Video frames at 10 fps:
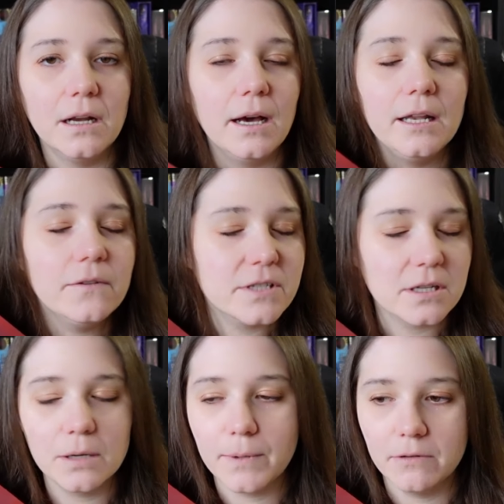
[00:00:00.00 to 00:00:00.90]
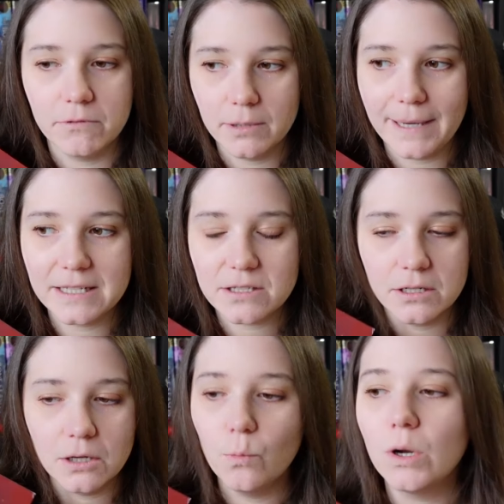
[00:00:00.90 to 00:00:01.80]
I love a slow burn romance. I
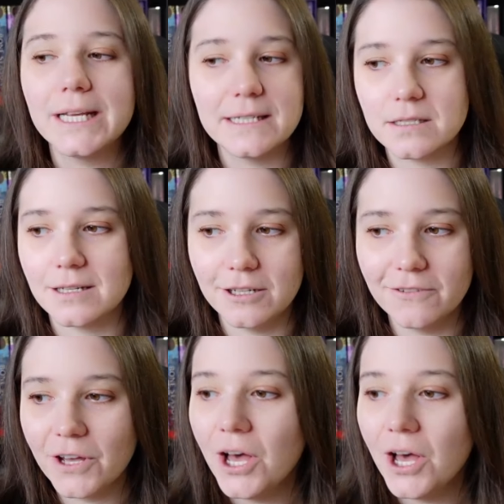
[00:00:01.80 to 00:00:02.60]
don't want insta love.